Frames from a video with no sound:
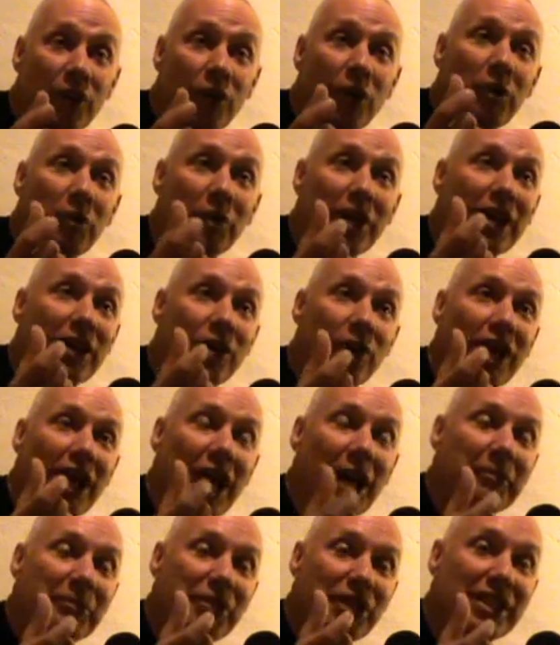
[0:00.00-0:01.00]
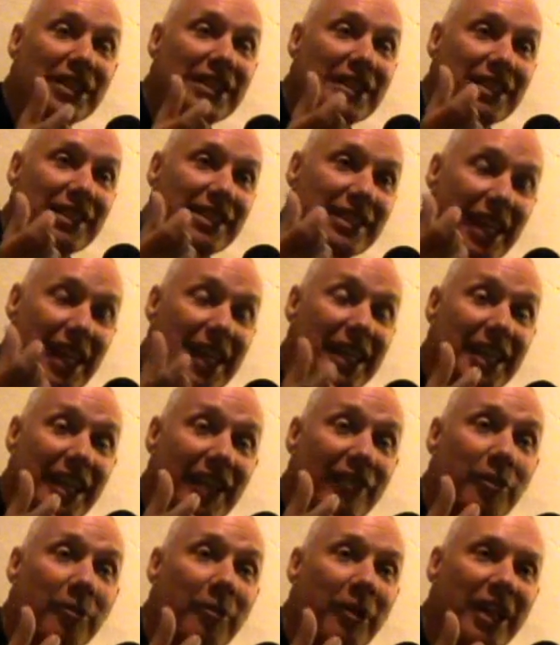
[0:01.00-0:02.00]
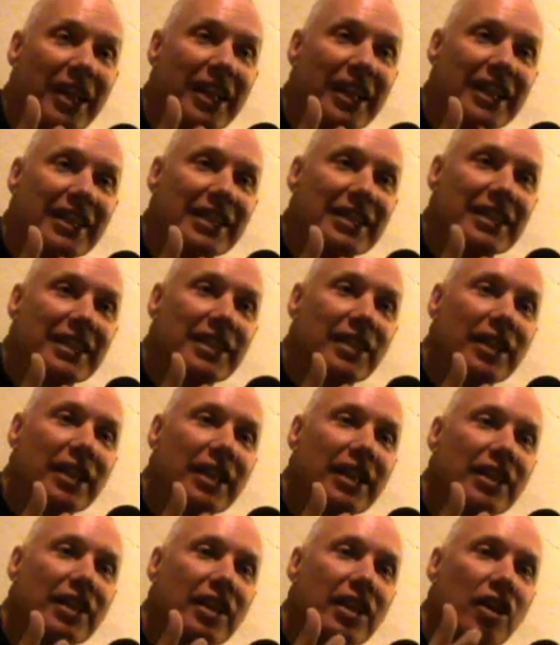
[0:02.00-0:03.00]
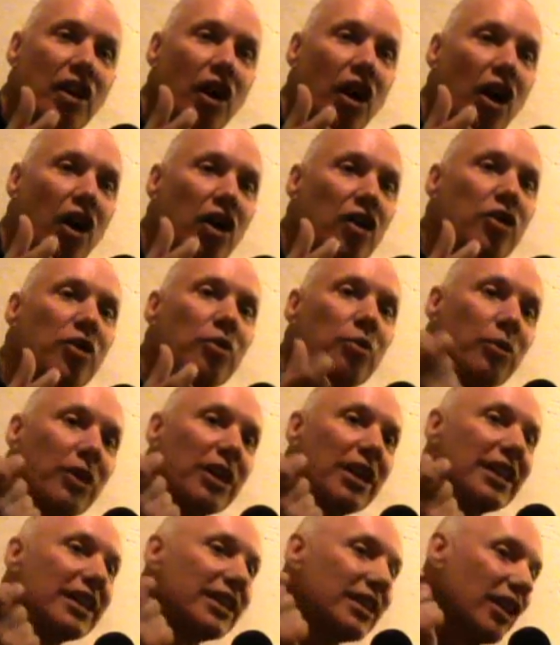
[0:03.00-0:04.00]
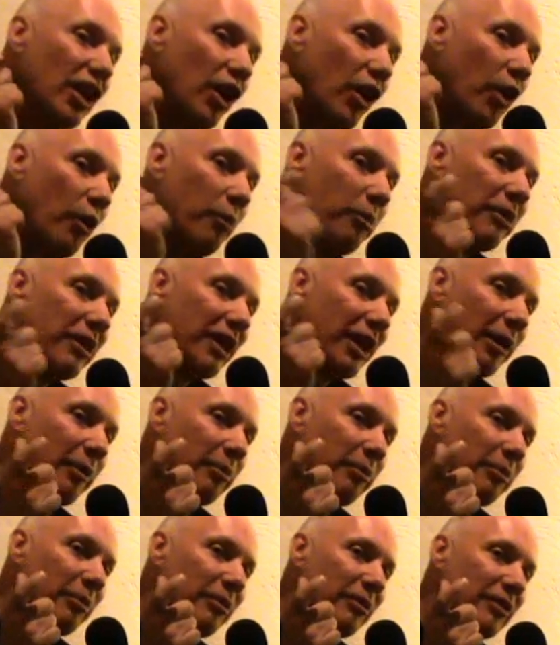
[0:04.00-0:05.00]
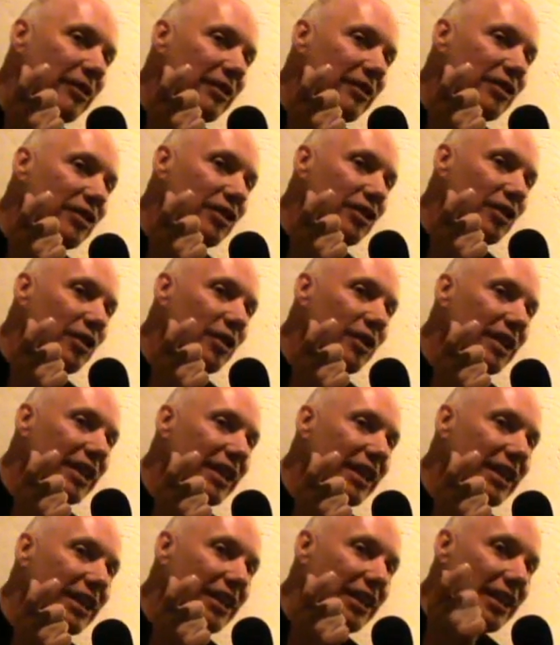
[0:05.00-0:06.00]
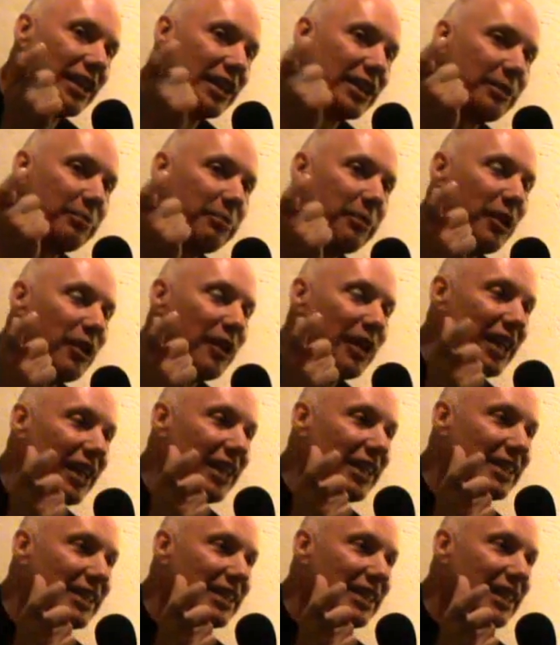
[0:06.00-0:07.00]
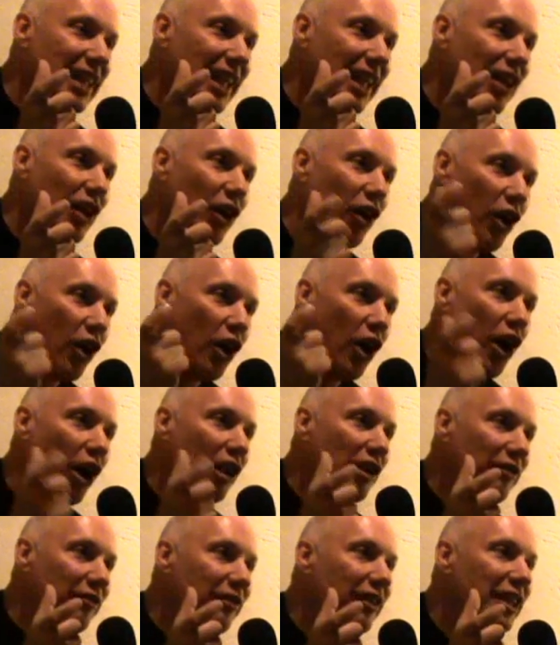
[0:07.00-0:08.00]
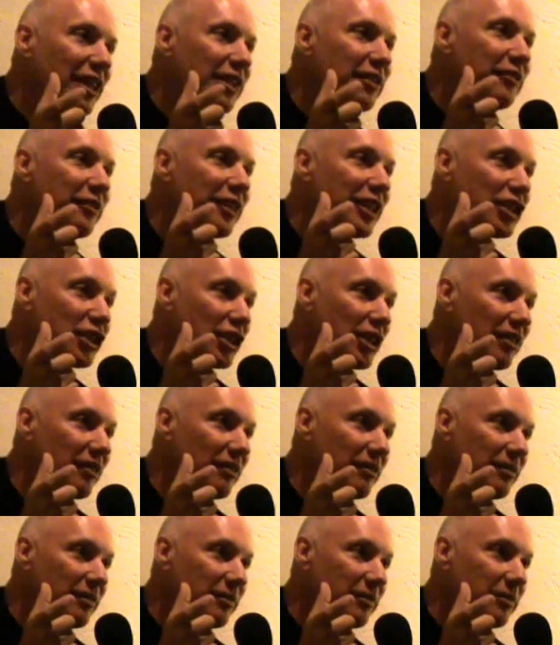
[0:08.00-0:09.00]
What, we, what I'm just saying to everybody is, are you willing to open up to the experience that all of it is fiction?